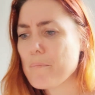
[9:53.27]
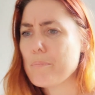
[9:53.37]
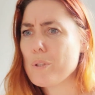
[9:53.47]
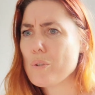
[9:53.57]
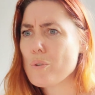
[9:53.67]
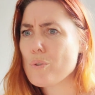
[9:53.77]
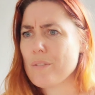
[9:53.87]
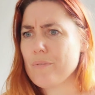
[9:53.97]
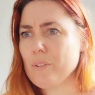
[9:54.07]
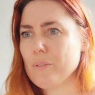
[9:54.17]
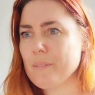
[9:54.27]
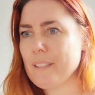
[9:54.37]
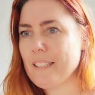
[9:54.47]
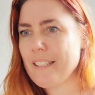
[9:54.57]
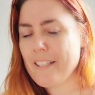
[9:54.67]
Beautiful.
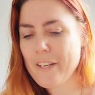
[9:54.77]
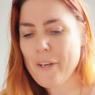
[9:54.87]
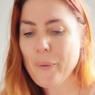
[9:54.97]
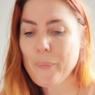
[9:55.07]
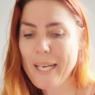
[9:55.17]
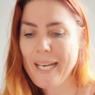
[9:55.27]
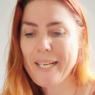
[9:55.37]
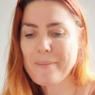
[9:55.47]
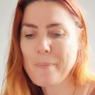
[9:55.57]
Okay,